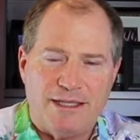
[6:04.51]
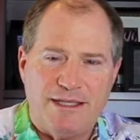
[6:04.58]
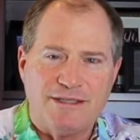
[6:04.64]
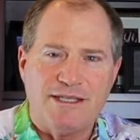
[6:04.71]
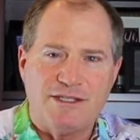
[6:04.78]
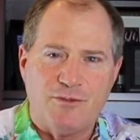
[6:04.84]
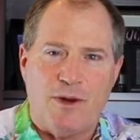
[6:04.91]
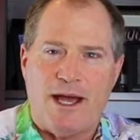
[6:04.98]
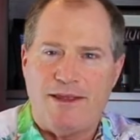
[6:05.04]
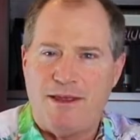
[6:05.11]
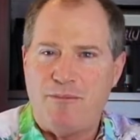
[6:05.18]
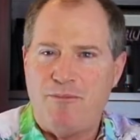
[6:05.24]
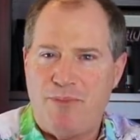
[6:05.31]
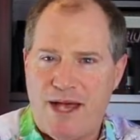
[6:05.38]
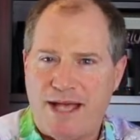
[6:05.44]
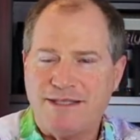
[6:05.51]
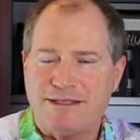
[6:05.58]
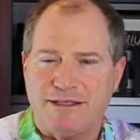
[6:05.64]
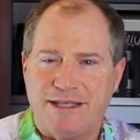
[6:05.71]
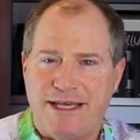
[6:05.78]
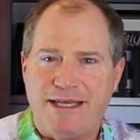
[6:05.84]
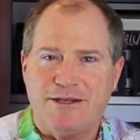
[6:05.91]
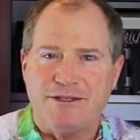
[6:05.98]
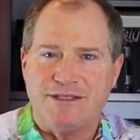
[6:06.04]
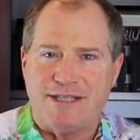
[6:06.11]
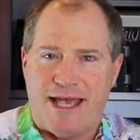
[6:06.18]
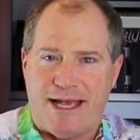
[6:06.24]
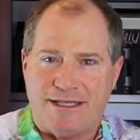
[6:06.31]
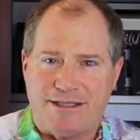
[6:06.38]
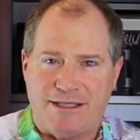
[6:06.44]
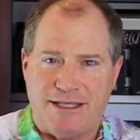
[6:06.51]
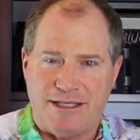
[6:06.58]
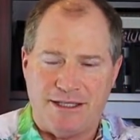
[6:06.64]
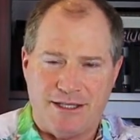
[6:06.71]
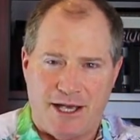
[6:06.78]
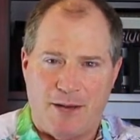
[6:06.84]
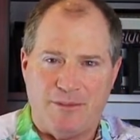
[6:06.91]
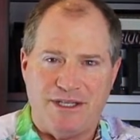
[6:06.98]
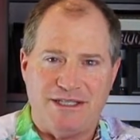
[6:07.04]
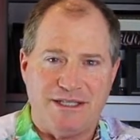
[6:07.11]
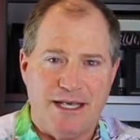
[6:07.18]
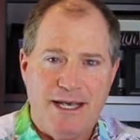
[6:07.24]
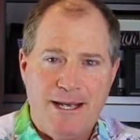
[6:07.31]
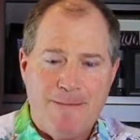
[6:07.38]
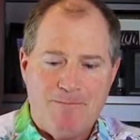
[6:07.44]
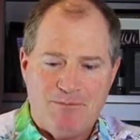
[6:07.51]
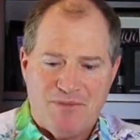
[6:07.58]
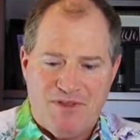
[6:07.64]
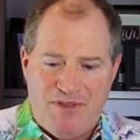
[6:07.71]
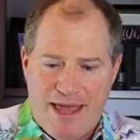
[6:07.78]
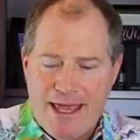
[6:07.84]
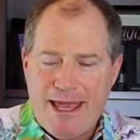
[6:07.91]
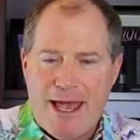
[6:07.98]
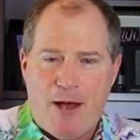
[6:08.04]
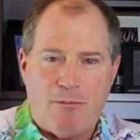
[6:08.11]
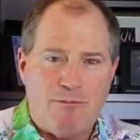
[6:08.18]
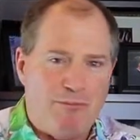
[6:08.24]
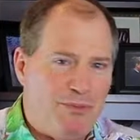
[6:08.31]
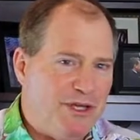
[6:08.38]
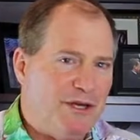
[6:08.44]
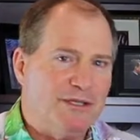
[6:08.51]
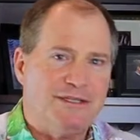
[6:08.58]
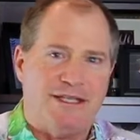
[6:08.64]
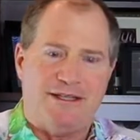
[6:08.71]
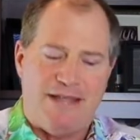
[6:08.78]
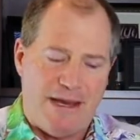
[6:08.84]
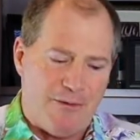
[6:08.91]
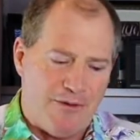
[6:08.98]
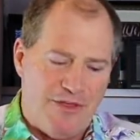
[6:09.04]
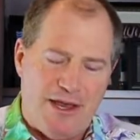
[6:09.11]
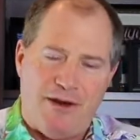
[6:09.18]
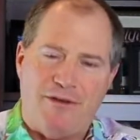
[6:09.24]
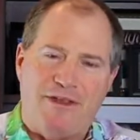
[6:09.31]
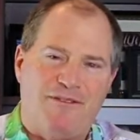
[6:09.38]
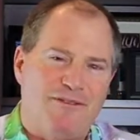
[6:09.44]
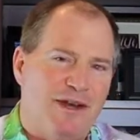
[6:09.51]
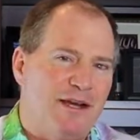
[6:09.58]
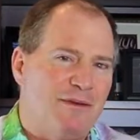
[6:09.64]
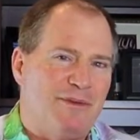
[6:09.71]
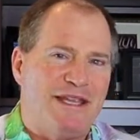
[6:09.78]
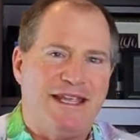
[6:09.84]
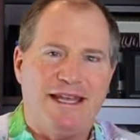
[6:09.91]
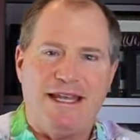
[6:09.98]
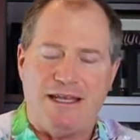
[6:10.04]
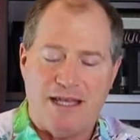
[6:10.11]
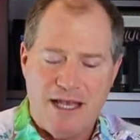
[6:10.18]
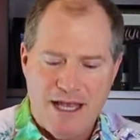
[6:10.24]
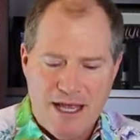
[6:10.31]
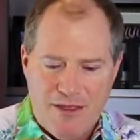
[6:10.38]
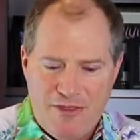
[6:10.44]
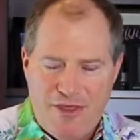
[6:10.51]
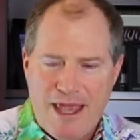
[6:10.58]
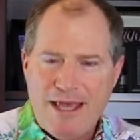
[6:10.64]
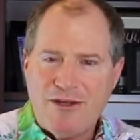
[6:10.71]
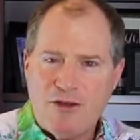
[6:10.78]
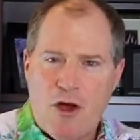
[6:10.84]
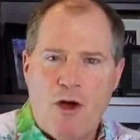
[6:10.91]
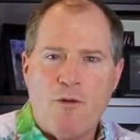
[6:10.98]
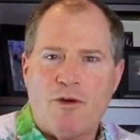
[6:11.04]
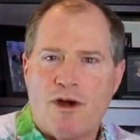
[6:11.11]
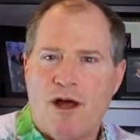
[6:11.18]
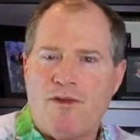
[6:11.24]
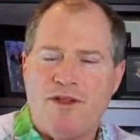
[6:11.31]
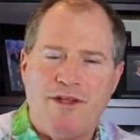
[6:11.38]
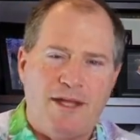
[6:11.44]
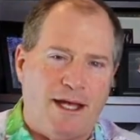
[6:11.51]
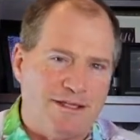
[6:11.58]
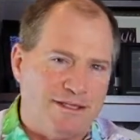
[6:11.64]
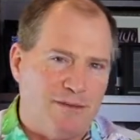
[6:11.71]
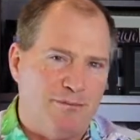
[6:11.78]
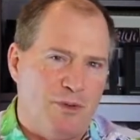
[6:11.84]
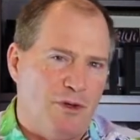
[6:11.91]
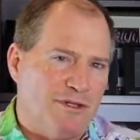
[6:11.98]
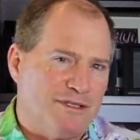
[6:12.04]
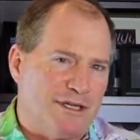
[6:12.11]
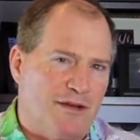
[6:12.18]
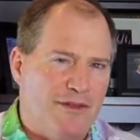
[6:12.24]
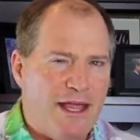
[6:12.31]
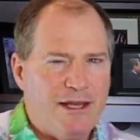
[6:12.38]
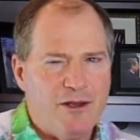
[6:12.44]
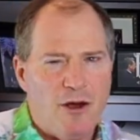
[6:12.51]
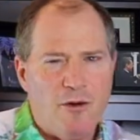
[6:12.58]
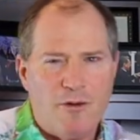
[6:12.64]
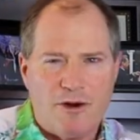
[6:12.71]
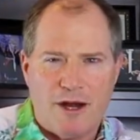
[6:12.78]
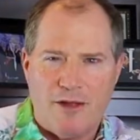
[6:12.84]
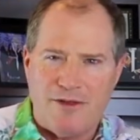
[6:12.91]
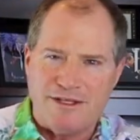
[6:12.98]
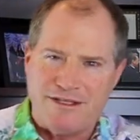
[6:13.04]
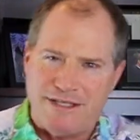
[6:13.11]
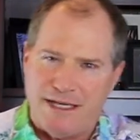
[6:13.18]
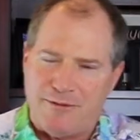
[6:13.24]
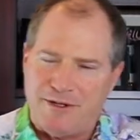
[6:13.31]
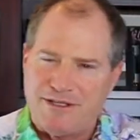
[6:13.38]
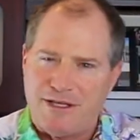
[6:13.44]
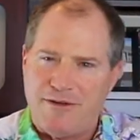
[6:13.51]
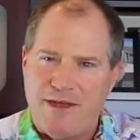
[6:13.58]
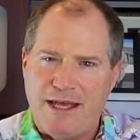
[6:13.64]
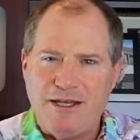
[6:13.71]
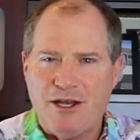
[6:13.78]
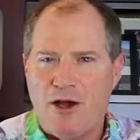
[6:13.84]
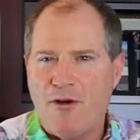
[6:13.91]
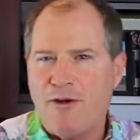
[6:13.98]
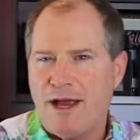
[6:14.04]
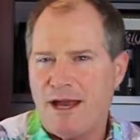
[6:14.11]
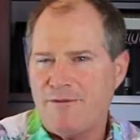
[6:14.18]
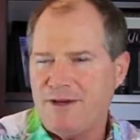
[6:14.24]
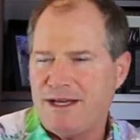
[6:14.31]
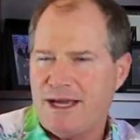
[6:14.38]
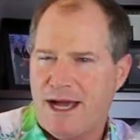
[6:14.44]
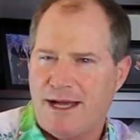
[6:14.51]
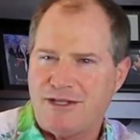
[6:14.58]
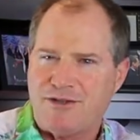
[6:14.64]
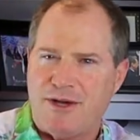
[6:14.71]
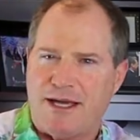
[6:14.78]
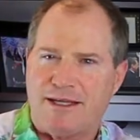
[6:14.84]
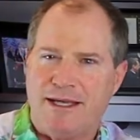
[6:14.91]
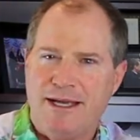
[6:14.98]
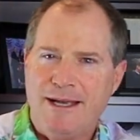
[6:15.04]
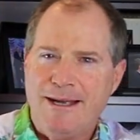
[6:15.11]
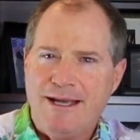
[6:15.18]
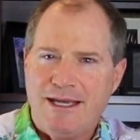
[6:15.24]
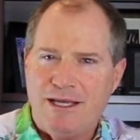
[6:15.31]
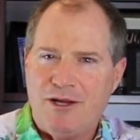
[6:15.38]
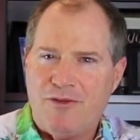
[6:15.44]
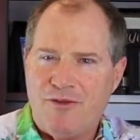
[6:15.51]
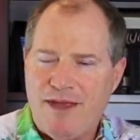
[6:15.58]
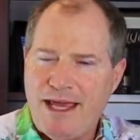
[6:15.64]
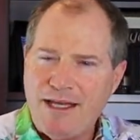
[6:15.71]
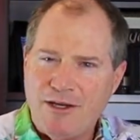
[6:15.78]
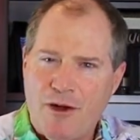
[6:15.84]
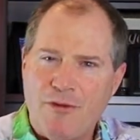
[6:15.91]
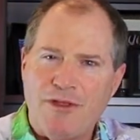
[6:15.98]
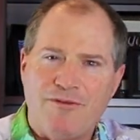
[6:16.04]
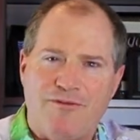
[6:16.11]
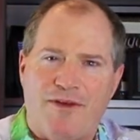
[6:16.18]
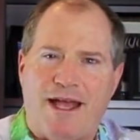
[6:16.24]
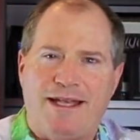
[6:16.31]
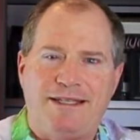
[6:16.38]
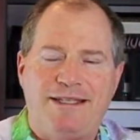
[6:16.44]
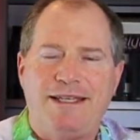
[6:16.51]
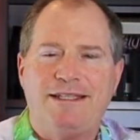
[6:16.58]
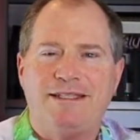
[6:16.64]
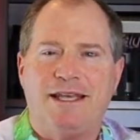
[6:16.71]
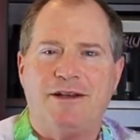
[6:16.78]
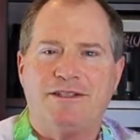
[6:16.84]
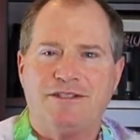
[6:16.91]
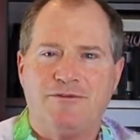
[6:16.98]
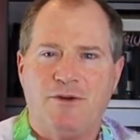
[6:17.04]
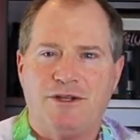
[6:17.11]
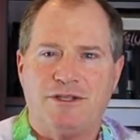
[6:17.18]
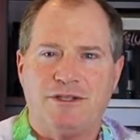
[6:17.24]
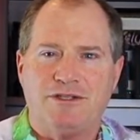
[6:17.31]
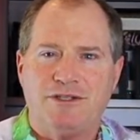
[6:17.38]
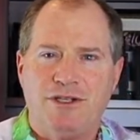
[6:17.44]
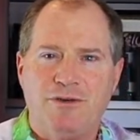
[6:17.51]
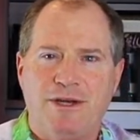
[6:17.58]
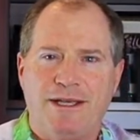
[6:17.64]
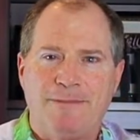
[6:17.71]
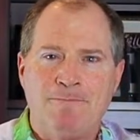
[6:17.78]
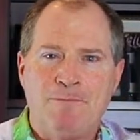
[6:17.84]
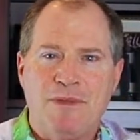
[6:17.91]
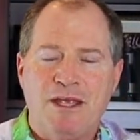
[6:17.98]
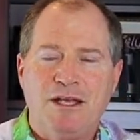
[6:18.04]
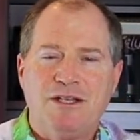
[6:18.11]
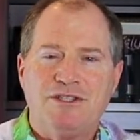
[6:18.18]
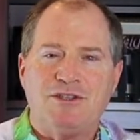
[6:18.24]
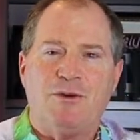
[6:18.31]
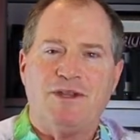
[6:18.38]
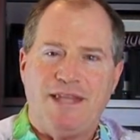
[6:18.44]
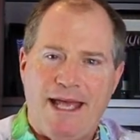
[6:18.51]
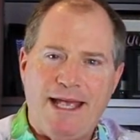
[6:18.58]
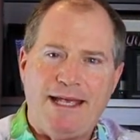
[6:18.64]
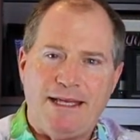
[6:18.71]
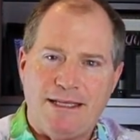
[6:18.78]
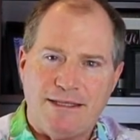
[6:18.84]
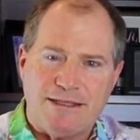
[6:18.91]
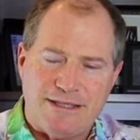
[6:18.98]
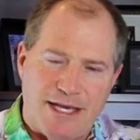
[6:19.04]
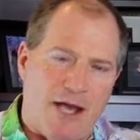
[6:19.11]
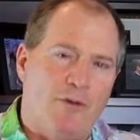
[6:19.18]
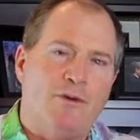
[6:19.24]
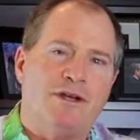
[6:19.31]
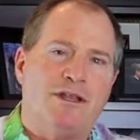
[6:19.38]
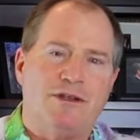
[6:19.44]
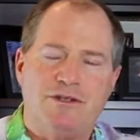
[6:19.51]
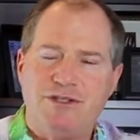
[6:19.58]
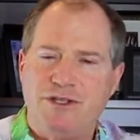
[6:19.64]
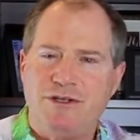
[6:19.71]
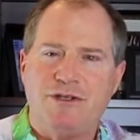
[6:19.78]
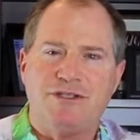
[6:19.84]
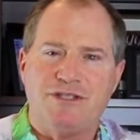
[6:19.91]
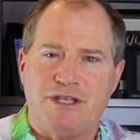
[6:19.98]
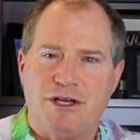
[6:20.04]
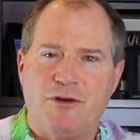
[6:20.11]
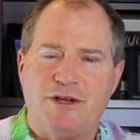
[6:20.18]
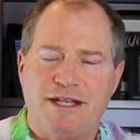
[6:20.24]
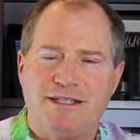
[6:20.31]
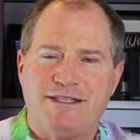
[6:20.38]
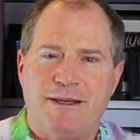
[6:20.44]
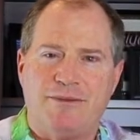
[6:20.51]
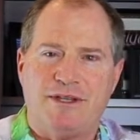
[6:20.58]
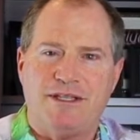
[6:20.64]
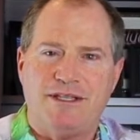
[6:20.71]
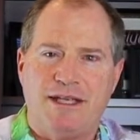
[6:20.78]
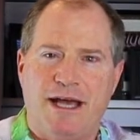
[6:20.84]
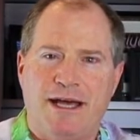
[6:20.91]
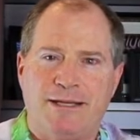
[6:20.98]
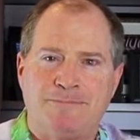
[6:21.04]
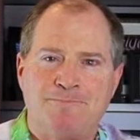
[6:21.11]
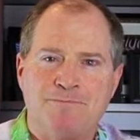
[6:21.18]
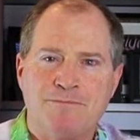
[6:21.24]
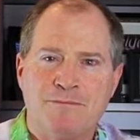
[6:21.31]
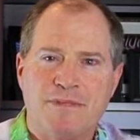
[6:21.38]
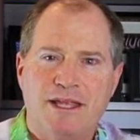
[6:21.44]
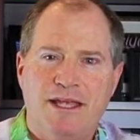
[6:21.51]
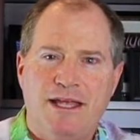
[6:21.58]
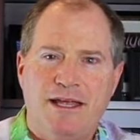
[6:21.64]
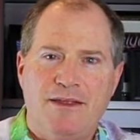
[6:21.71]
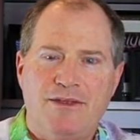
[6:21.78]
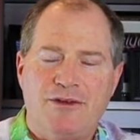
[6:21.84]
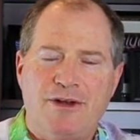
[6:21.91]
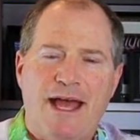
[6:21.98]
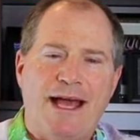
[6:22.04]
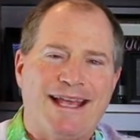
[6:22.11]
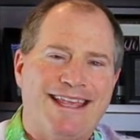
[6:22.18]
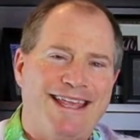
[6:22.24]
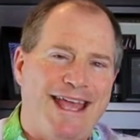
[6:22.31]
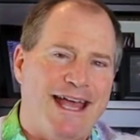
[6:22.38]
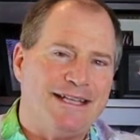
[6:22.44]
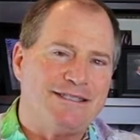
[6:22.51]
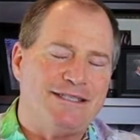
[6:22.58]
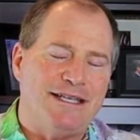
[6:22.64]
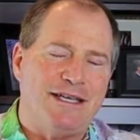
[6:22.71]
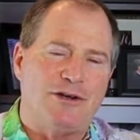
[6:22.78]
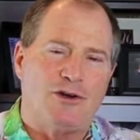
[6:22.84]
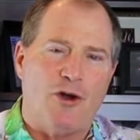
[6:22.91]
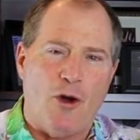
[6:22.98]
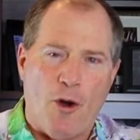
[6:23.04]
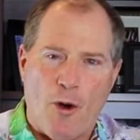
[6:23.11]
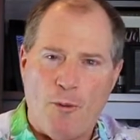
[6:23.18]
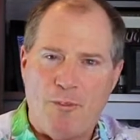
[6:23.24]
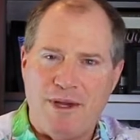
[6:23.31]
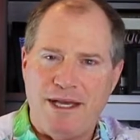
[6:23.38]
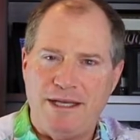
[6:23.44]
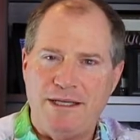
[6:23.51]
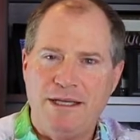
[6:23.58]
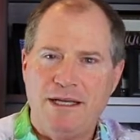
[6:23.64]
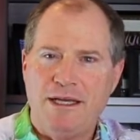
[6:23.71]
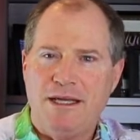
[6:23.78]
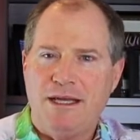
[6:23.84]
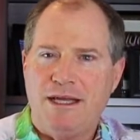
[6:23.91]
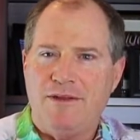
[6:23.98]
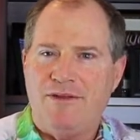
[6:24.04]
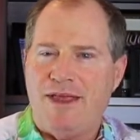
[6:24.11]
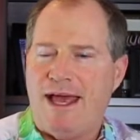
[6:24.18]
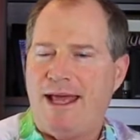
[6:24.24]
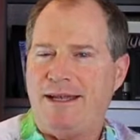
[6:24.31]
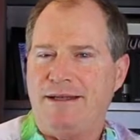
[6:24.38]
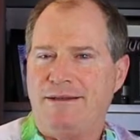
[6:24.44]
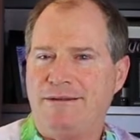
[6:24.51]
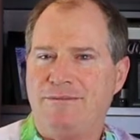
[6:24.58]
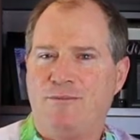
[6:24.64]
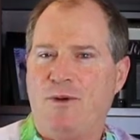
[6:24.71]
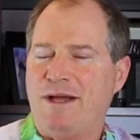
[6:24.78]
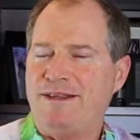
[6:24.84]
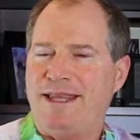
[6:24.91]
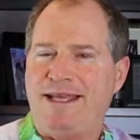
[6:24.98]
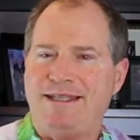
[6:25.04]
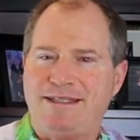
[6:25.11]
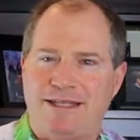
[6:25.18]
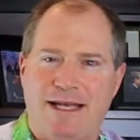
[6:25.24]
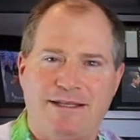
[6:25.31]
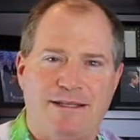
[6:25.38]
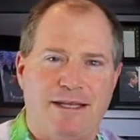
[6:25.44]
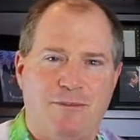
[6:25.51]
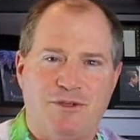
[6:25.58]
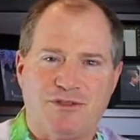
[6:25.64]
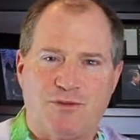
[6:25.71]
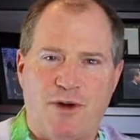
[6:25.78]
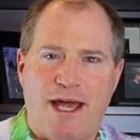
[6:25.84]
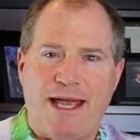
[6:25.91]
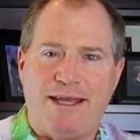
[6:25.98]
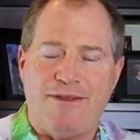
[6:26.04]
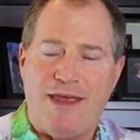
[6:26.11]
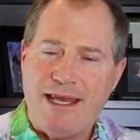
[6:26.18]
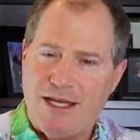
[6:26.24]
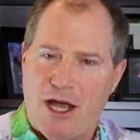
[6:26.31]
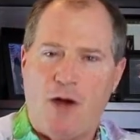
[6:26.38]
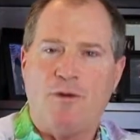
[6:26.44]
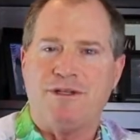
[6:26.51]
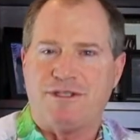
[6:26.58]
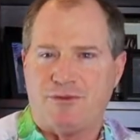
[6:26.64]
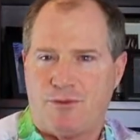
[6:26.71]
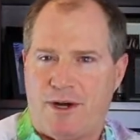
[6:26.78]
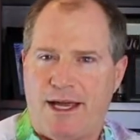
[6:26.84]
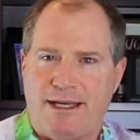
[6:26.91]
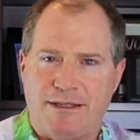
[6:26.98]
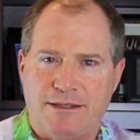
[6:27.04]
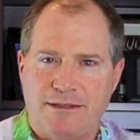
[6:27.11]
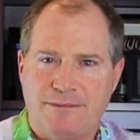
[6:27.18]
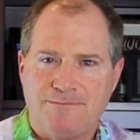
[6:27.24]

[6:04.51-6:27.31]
And this is why the best leaders actually in companies, they help build it. They were there in the very beginning. They know where all the nuts and bolts are. They know where all the secrets are. They know every contract. They know the fine details of what they're doing. So when they tell one of their juniors to go get something done, they're not guessing or hoping that what they said to them was right. They know it's right.